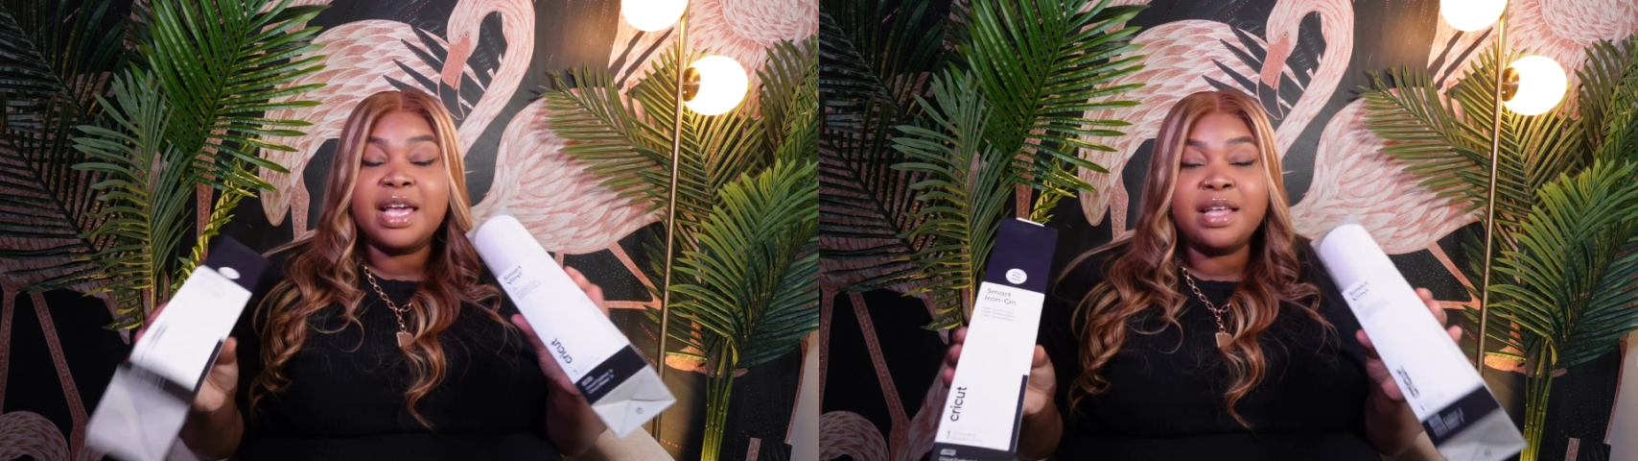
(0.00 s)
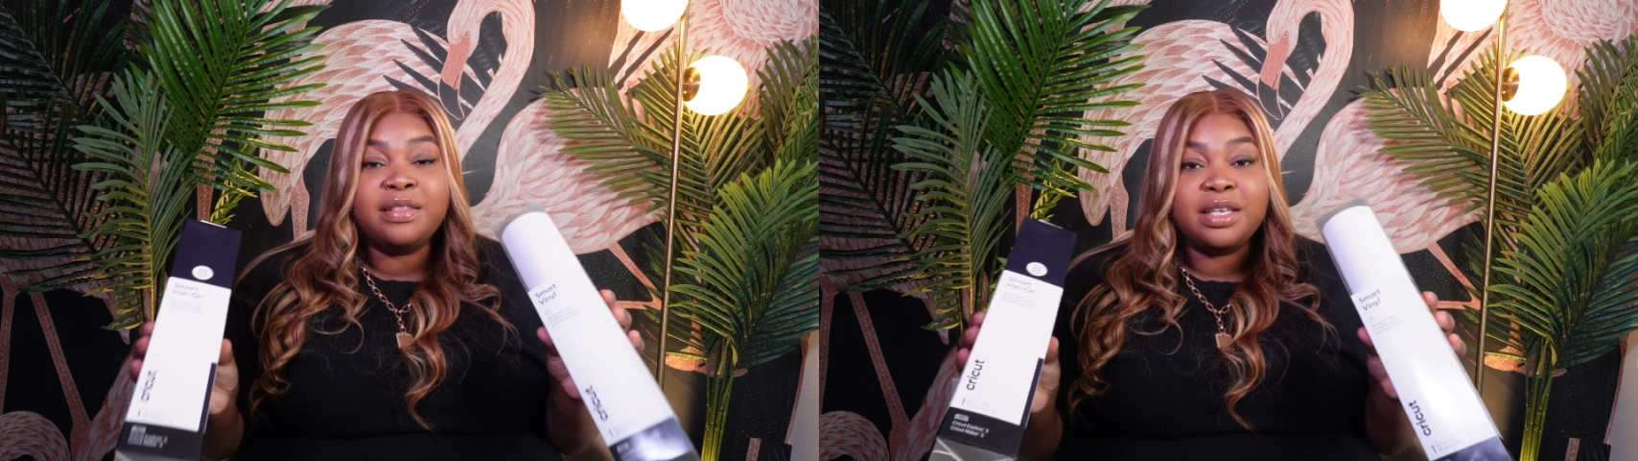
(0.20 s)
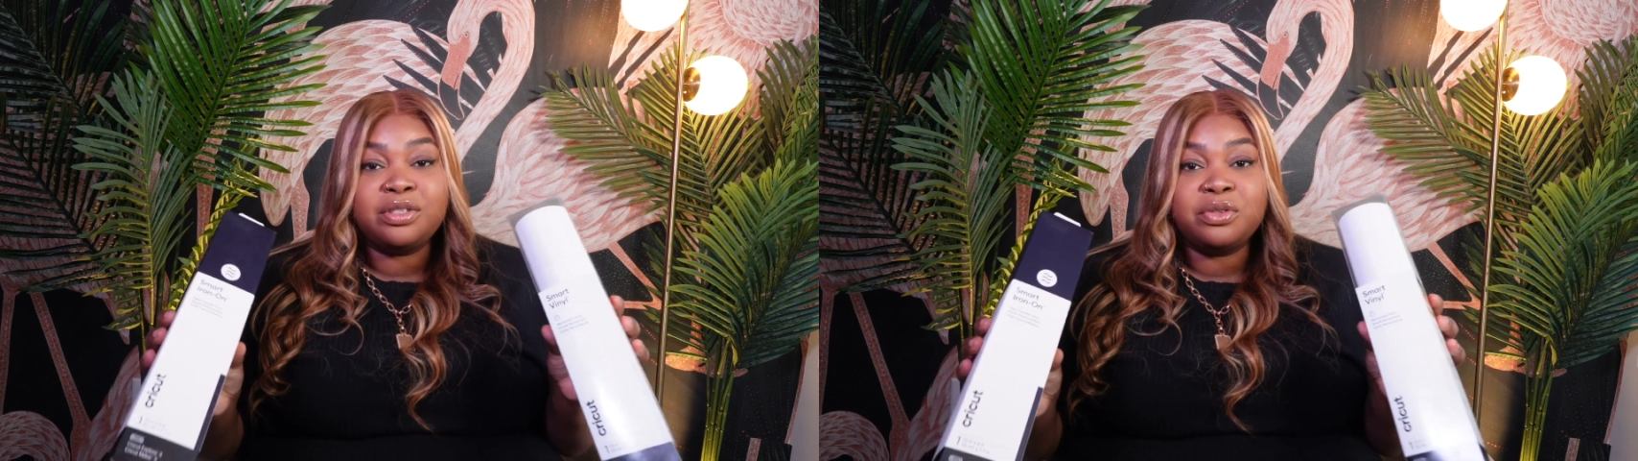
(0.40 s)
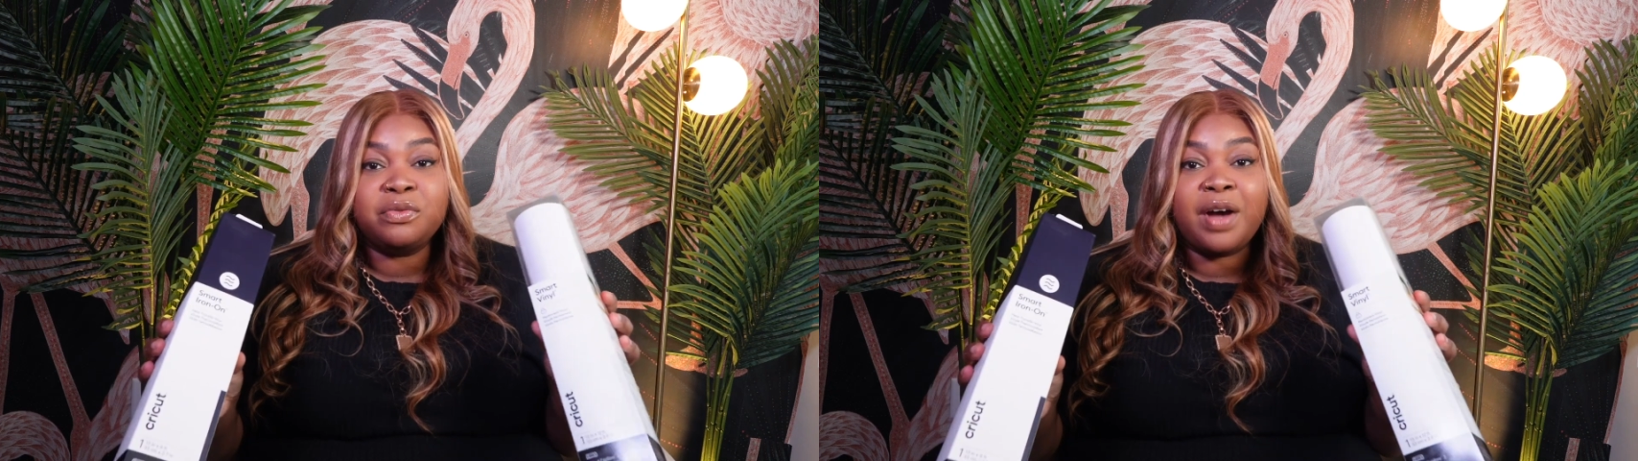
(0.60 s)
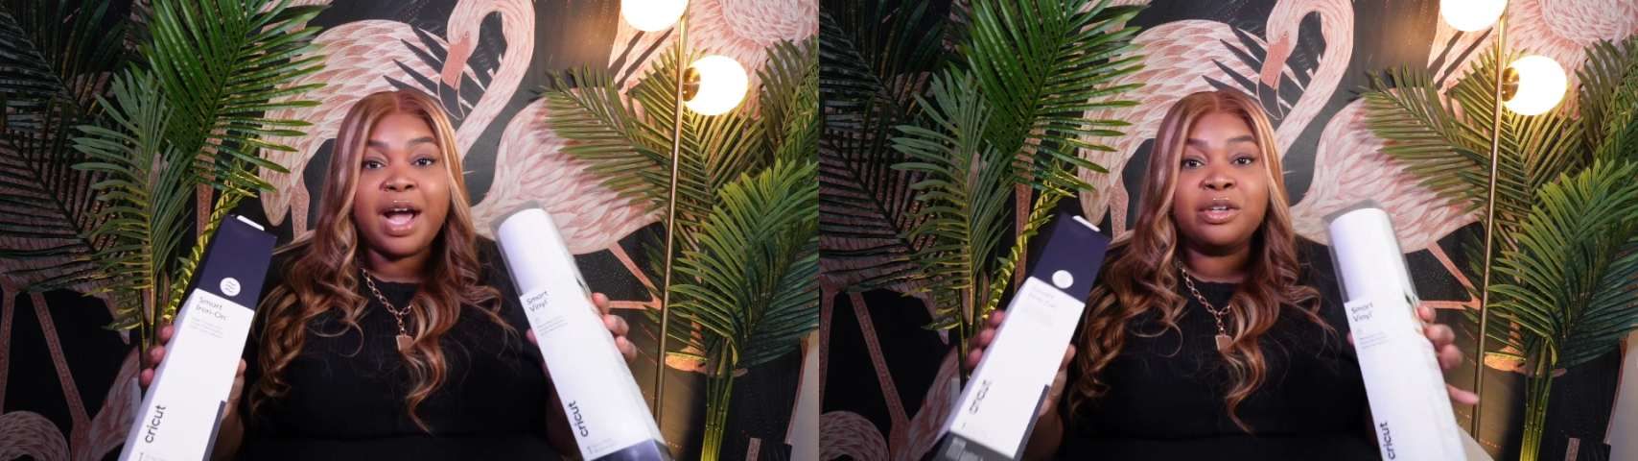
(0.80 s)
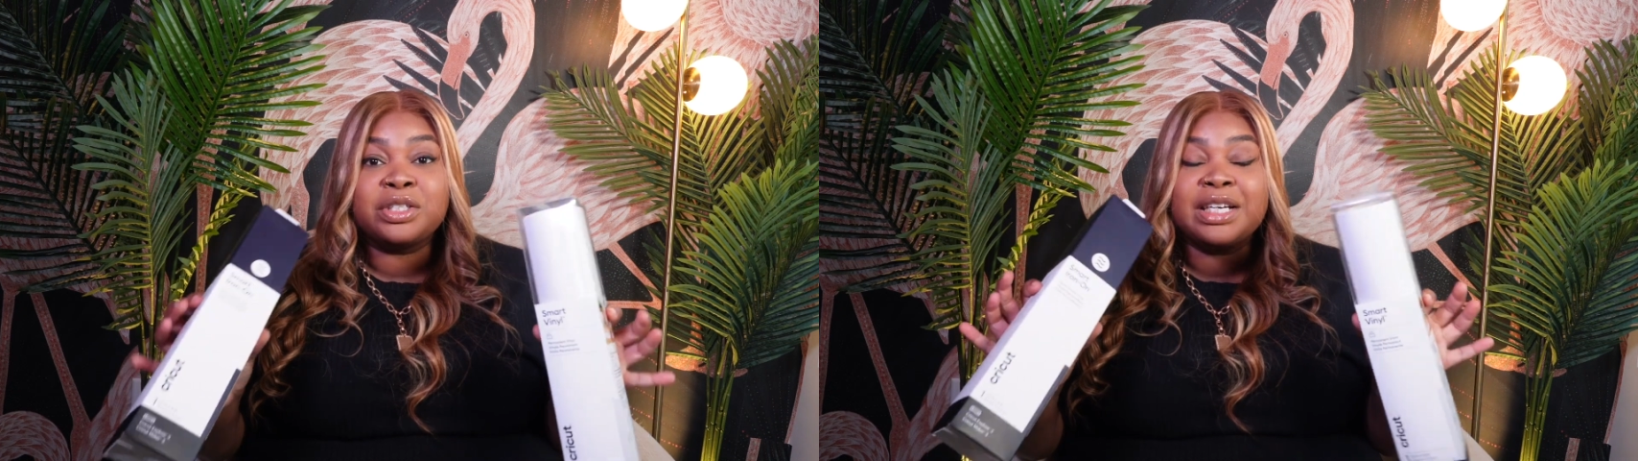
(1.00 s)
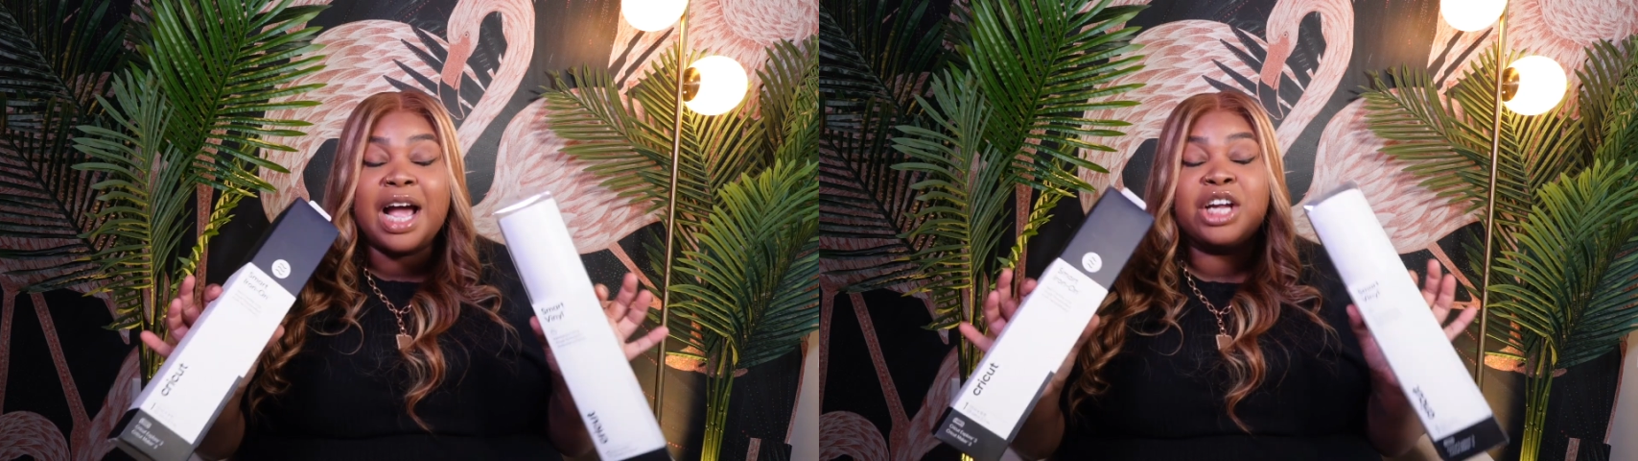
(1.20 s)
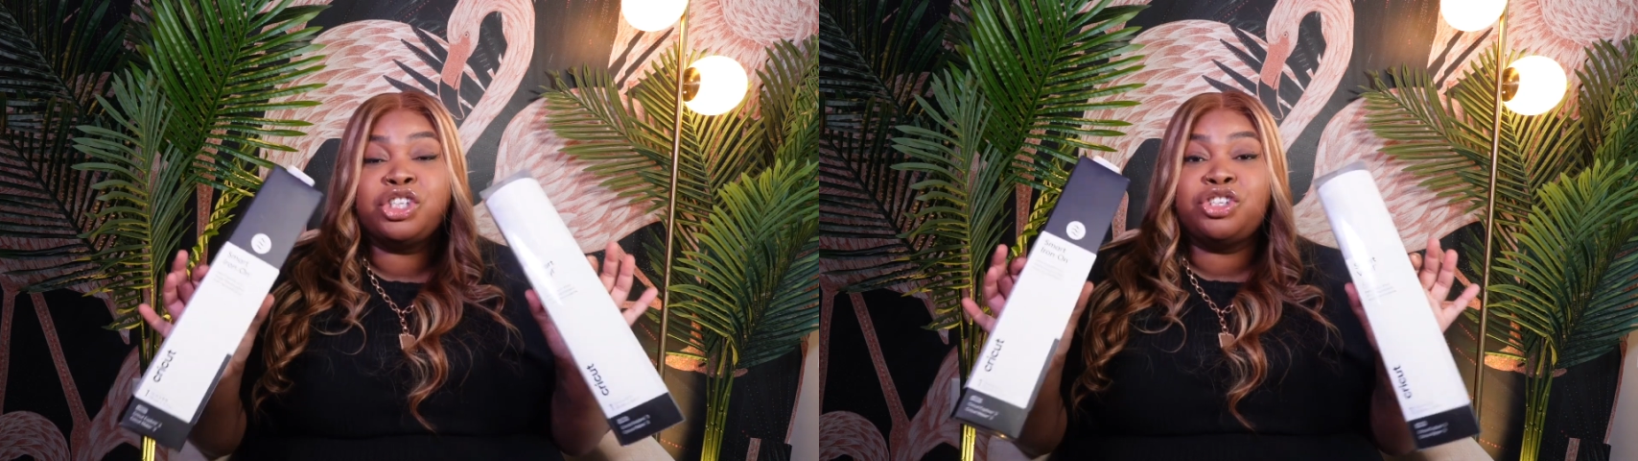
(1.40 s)
in these two vinyls and
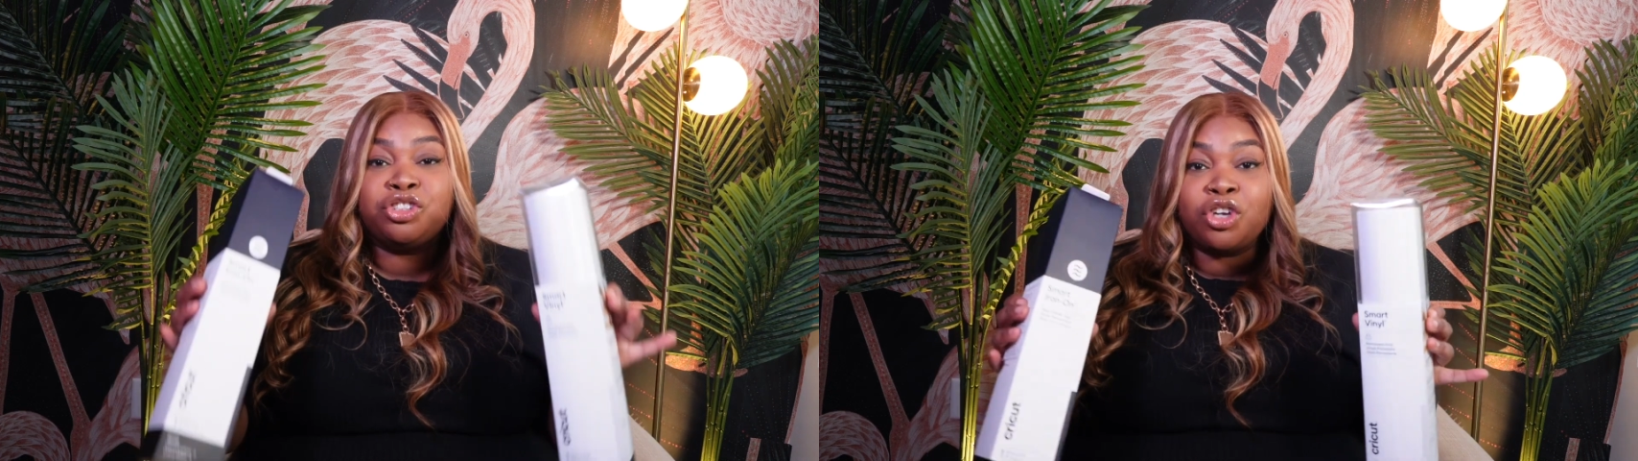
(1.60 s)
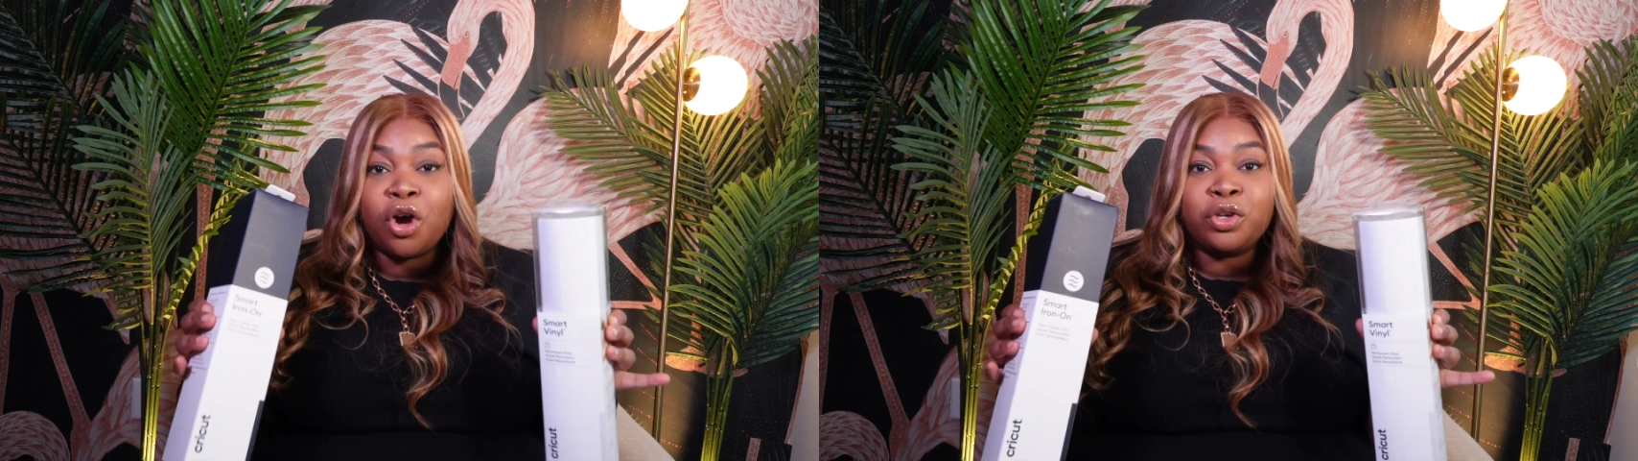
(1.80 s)
kind of show